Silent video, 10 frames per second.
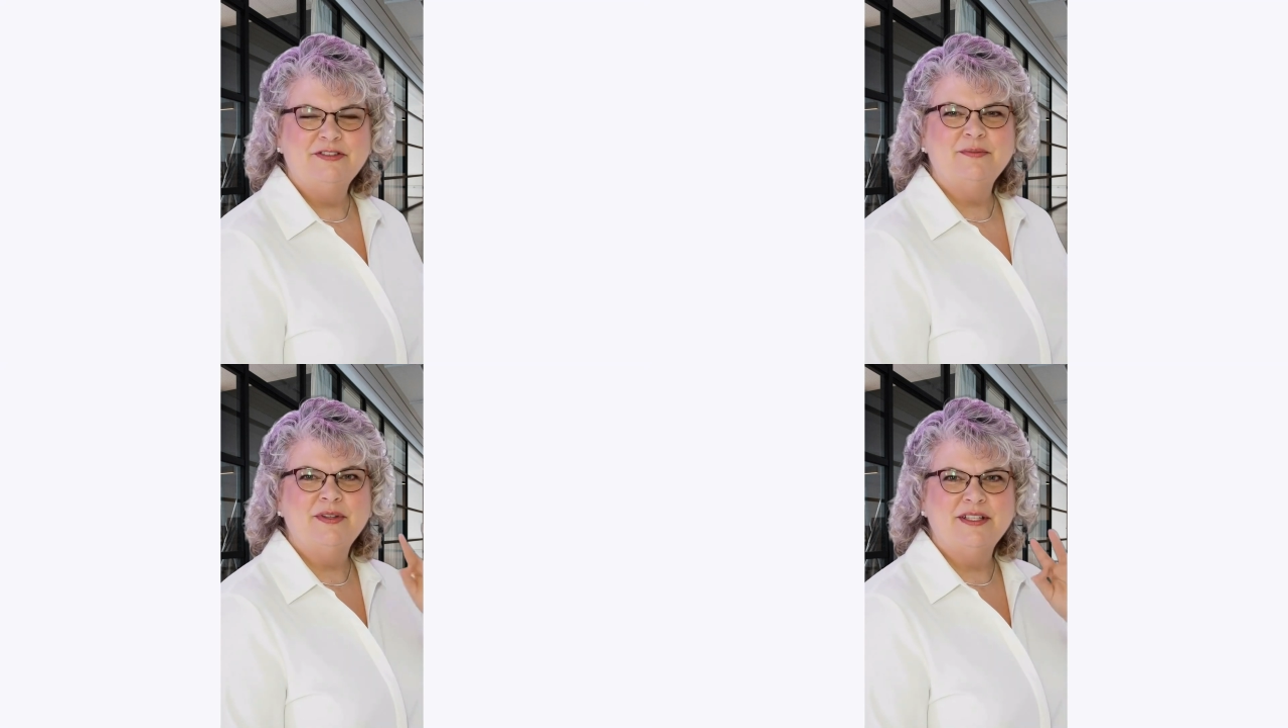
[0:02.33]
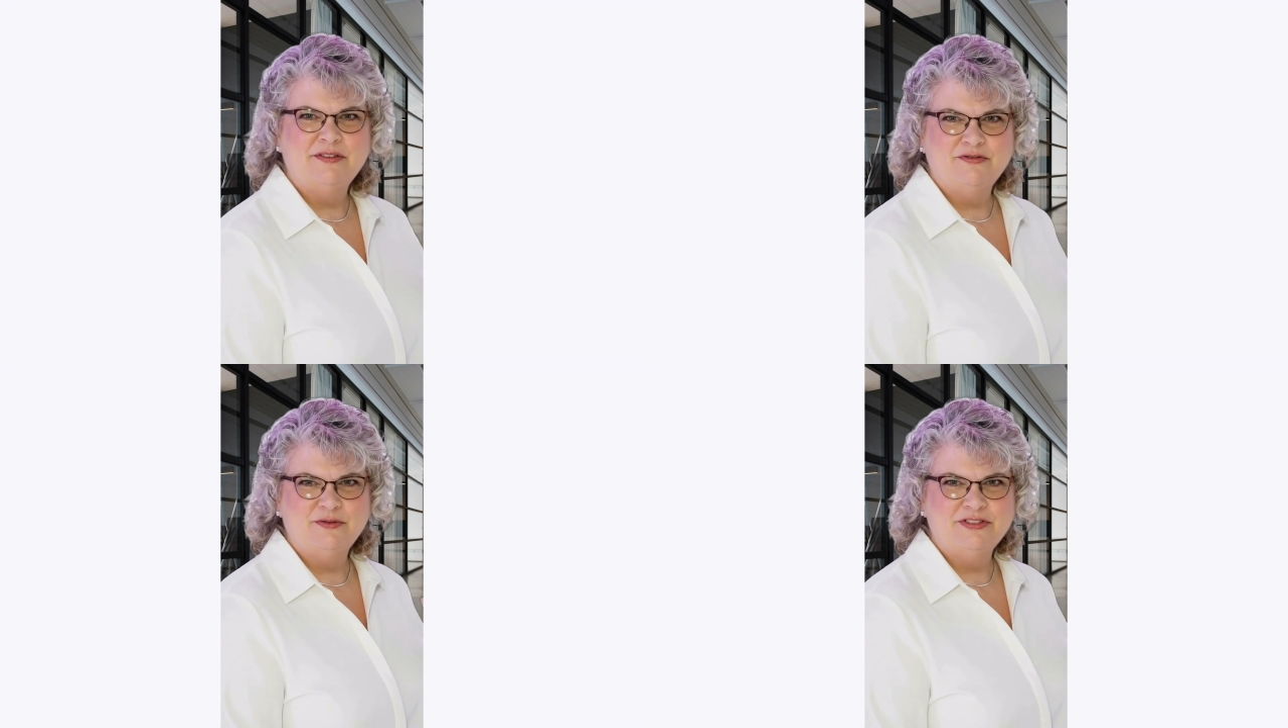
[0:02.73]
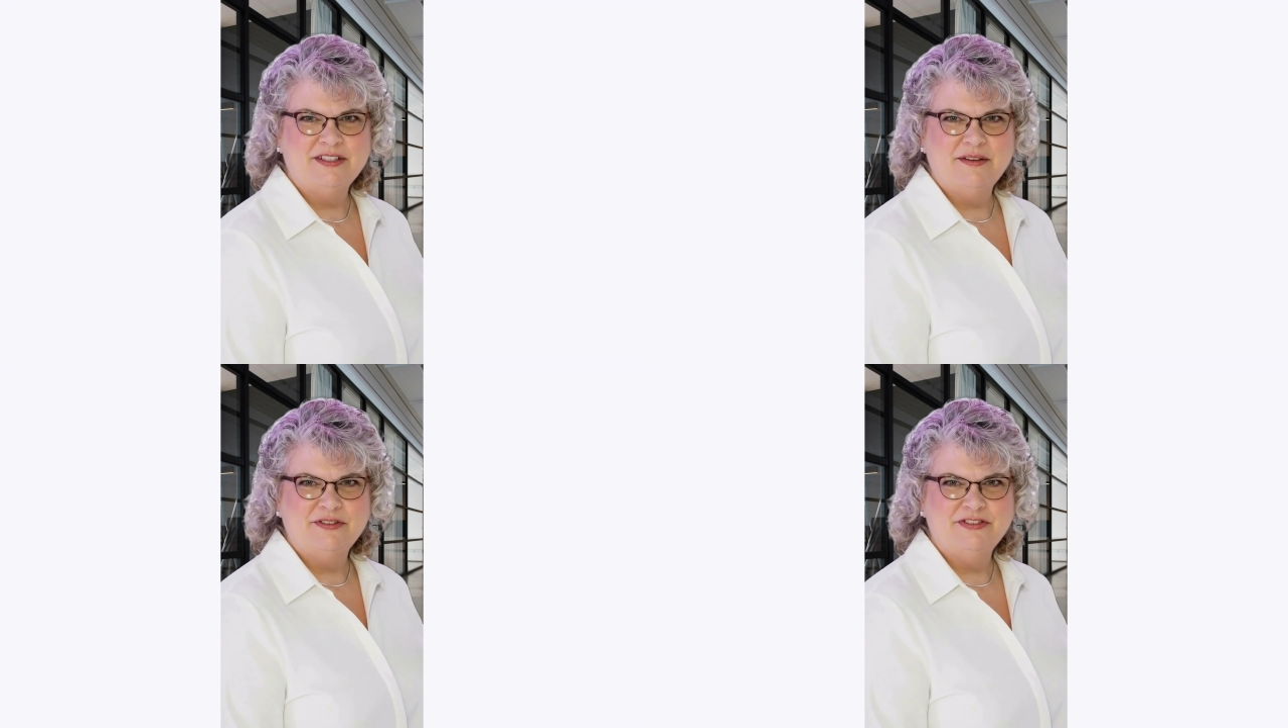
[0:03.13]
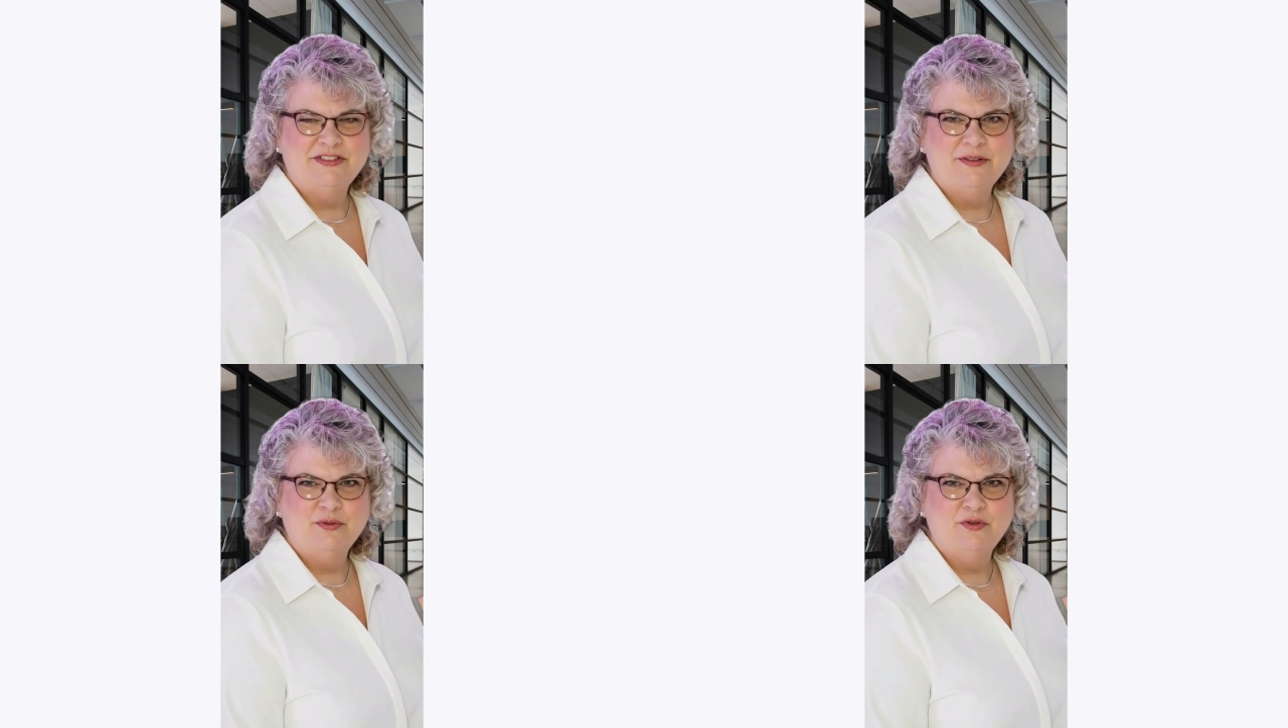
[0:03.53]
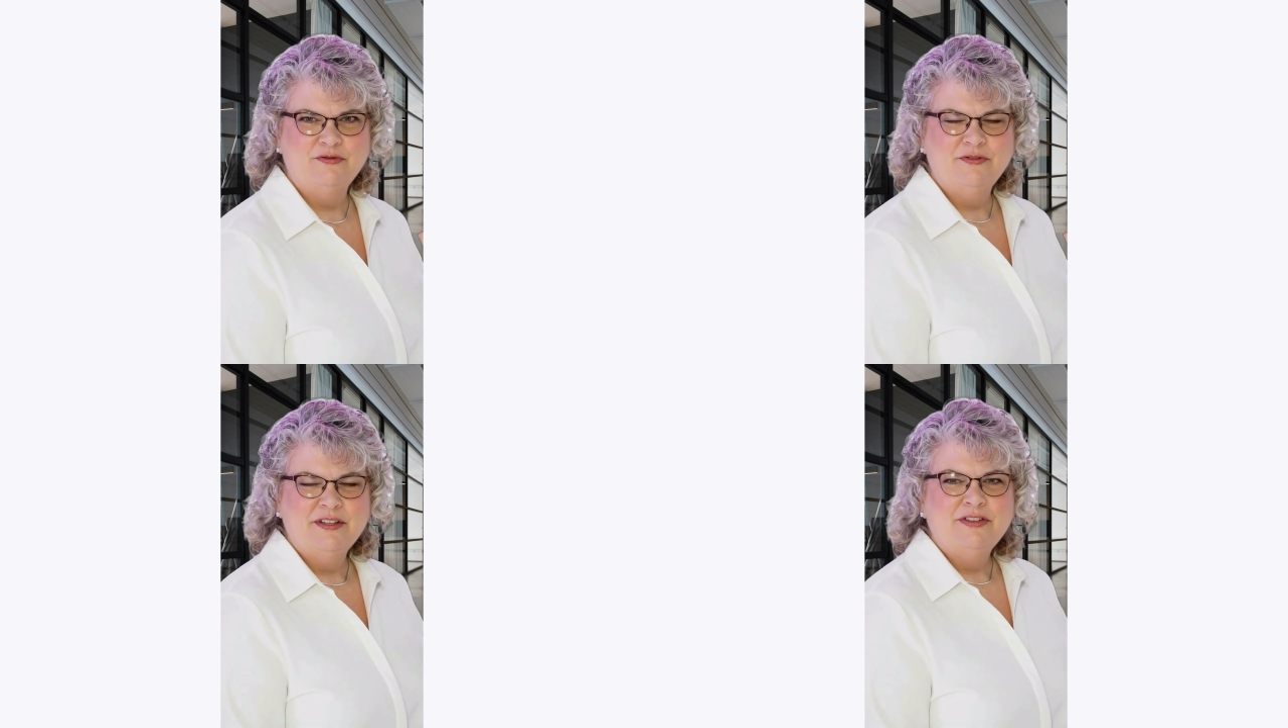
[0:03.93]
bleed from 7 simple,
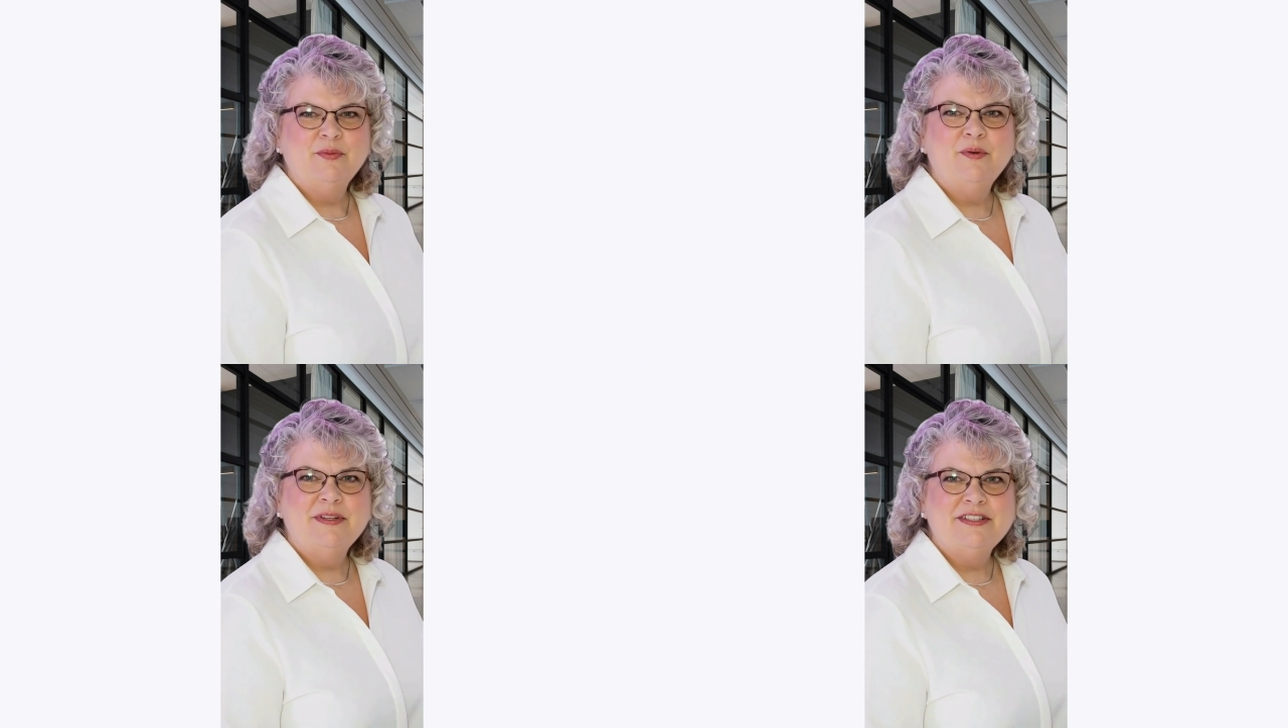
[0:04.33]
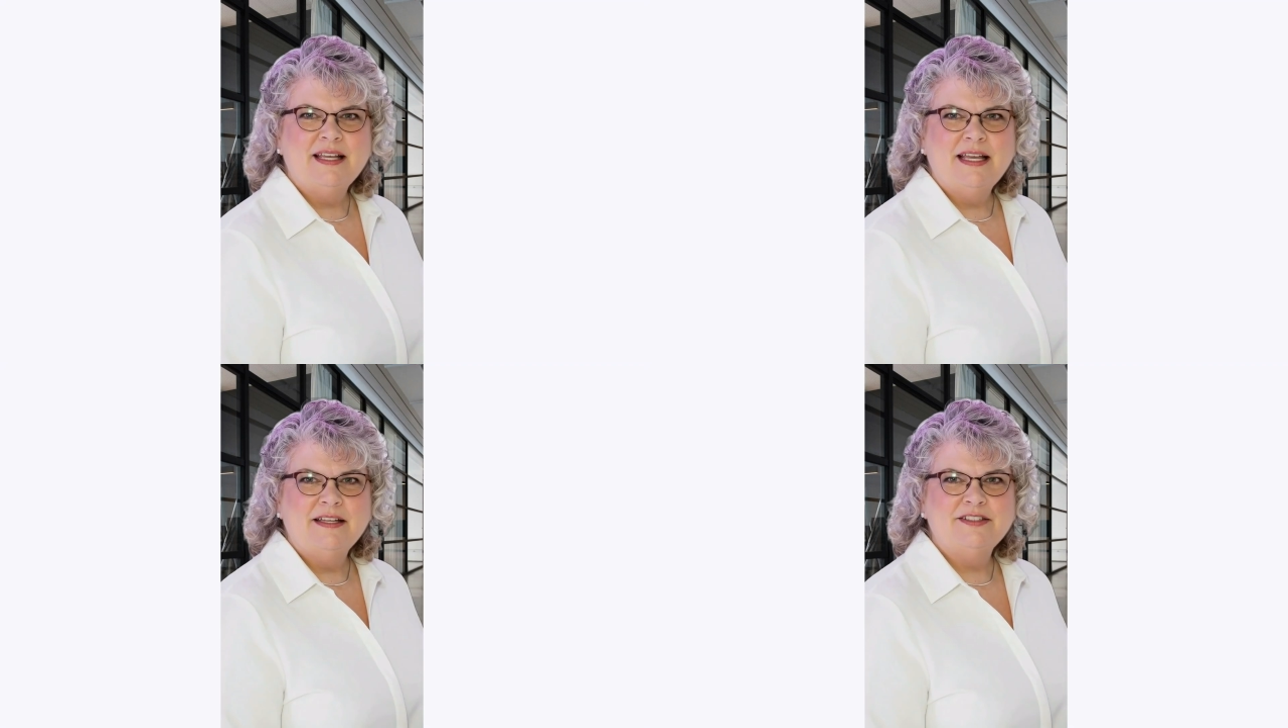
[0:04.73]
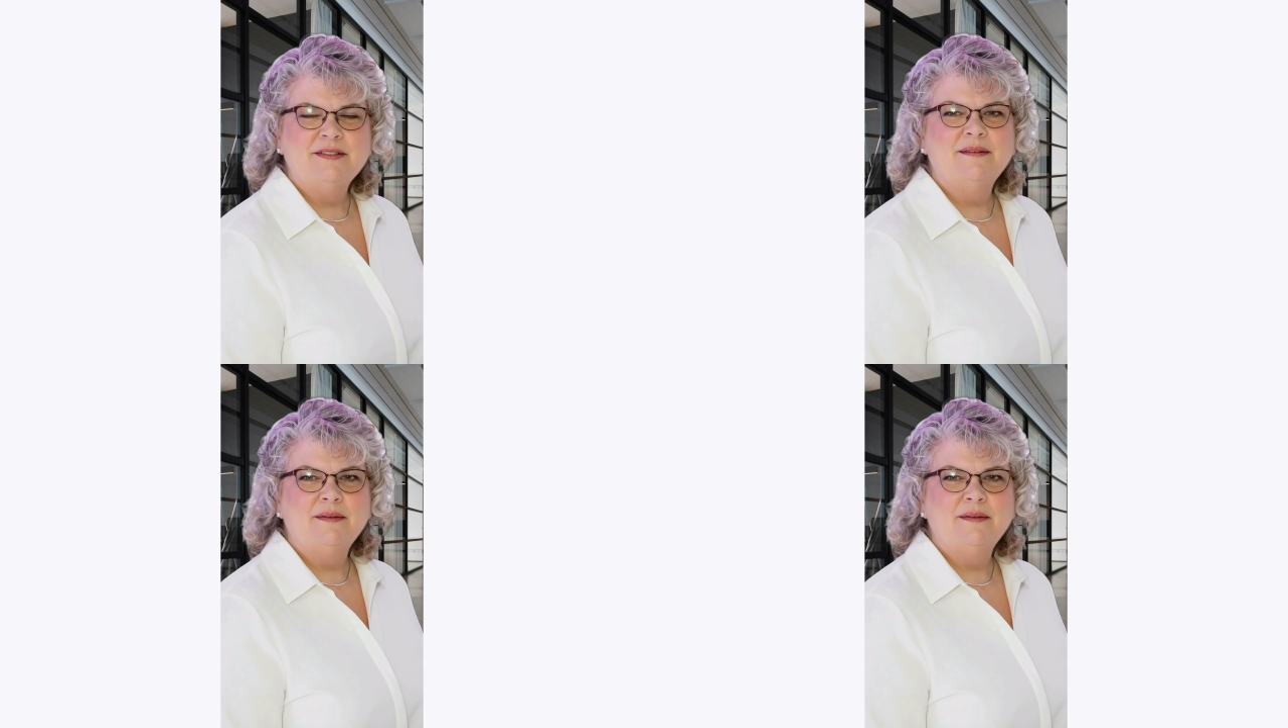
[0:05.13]
fixable mistakes.